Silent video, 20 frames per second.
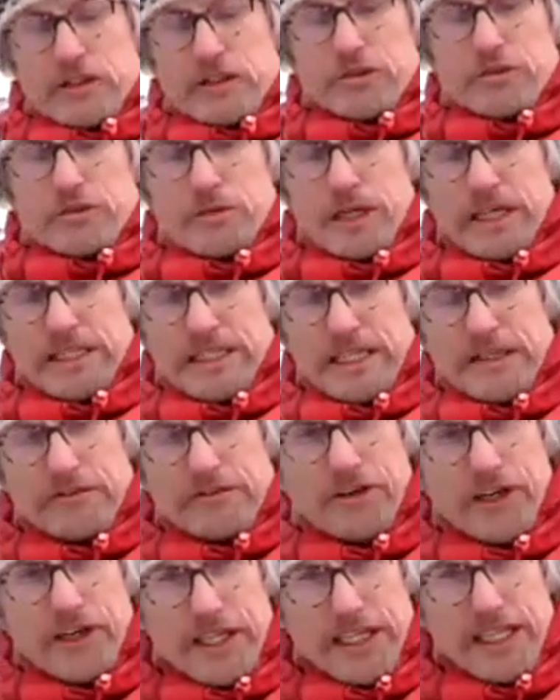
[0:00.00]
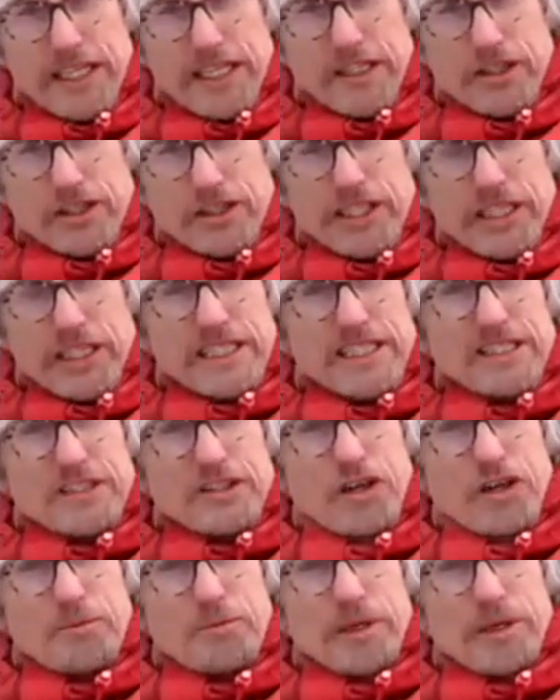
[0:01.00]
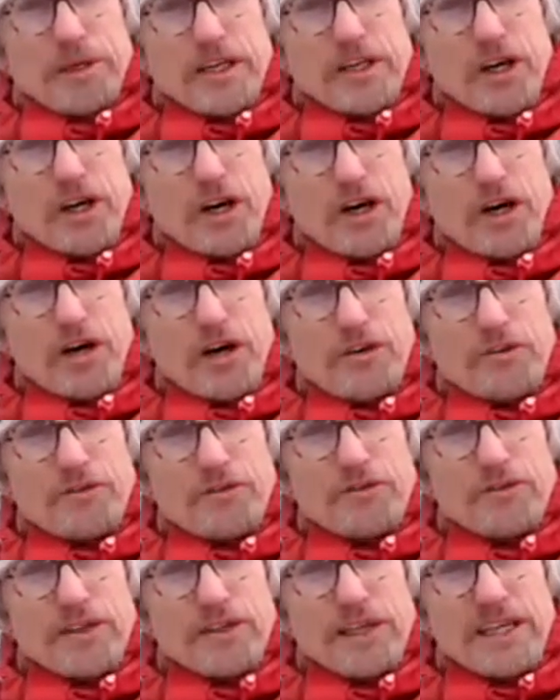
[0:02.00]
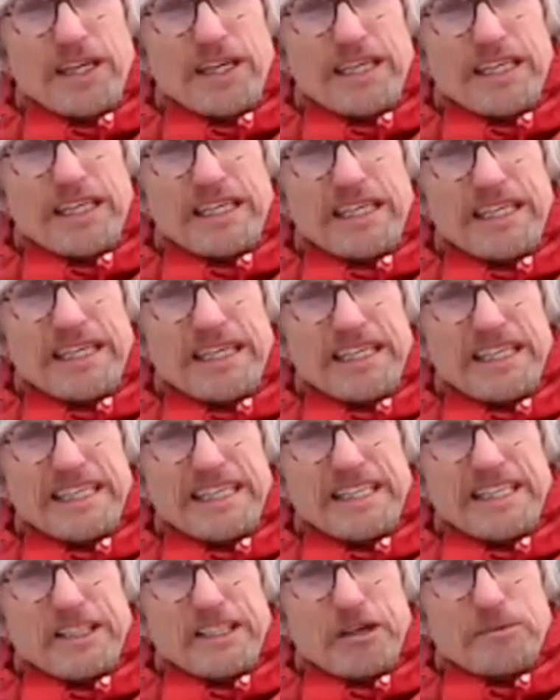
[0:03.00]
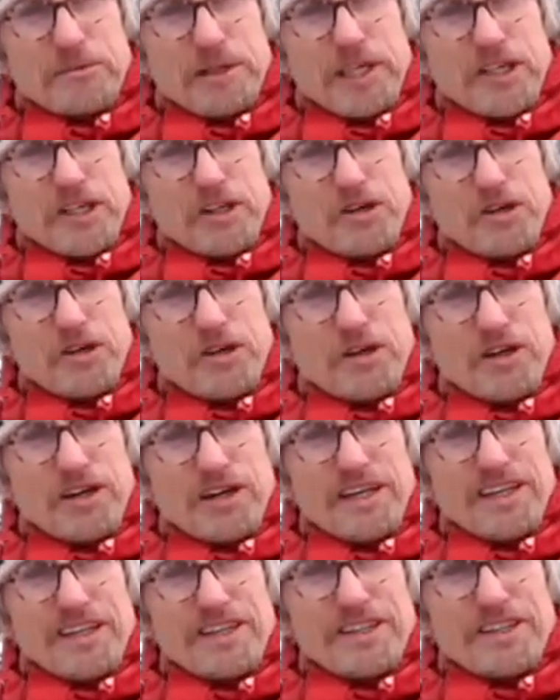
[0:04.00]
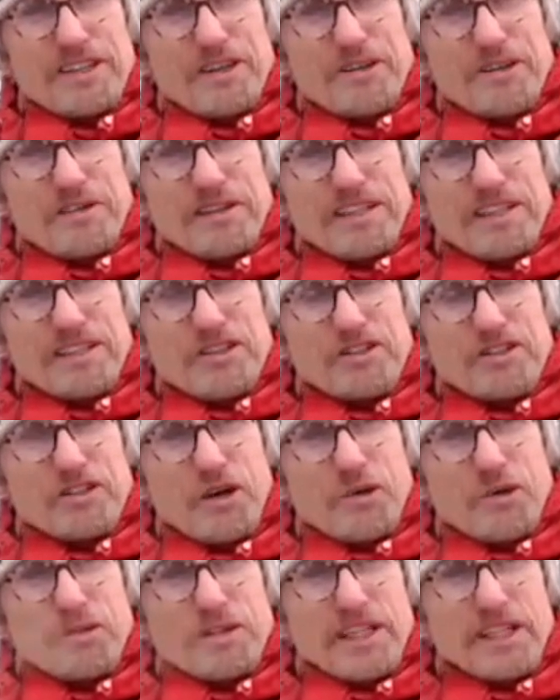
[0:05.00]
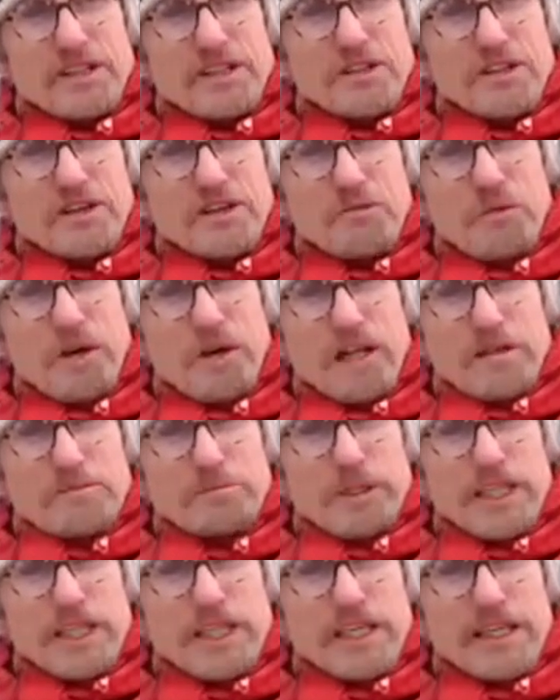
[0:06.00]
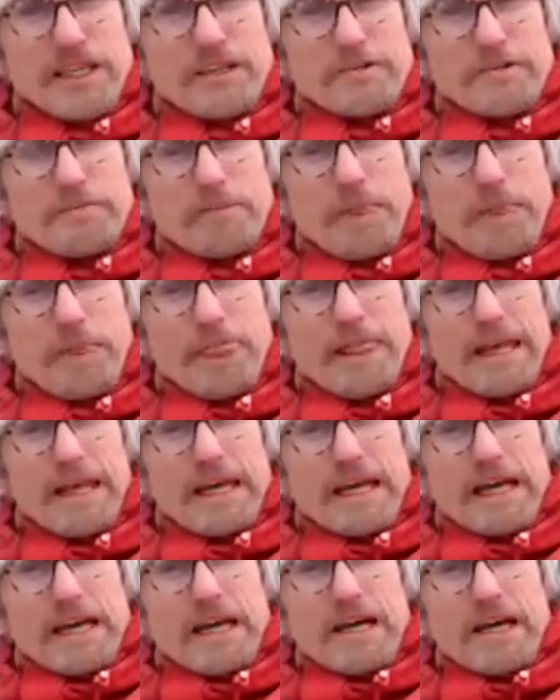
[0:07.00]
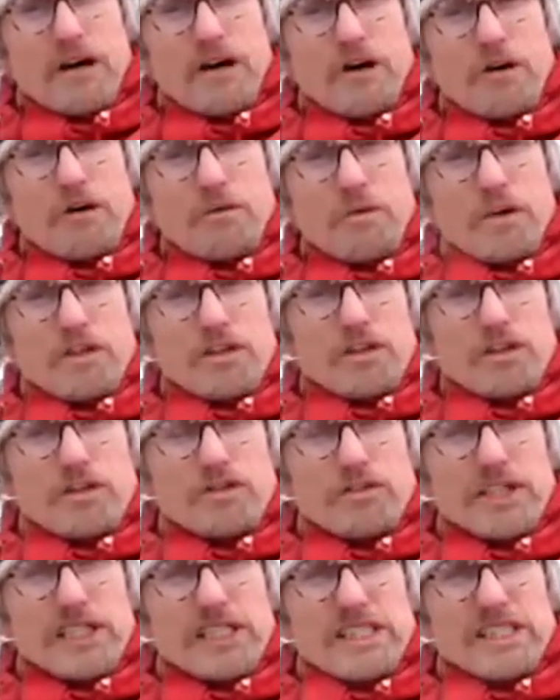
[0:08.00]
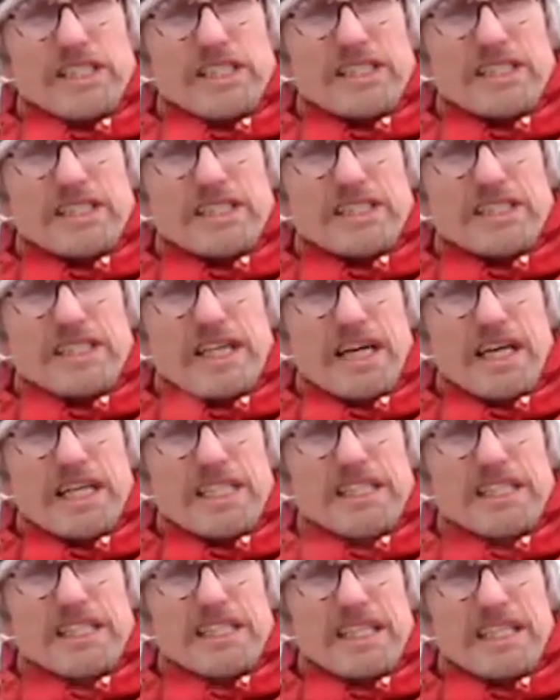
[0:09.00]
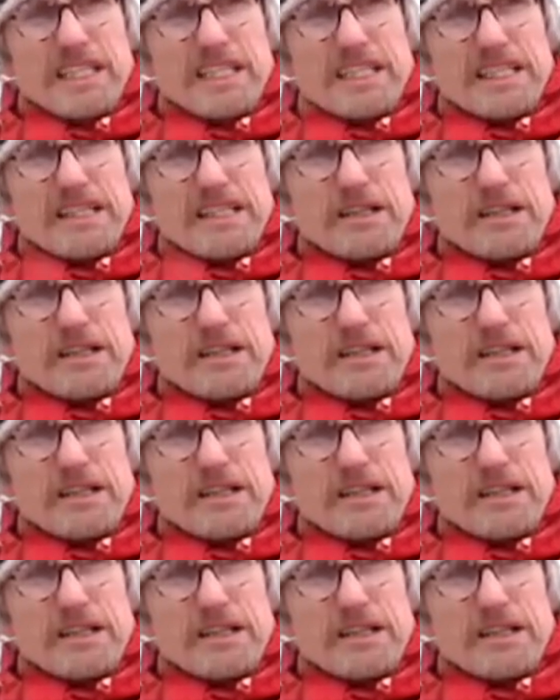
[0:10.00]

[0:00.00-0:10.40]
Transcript: So, and then finally on this topic of uh, uh economic or you know, uh, growth in well-being, one of the reasons I think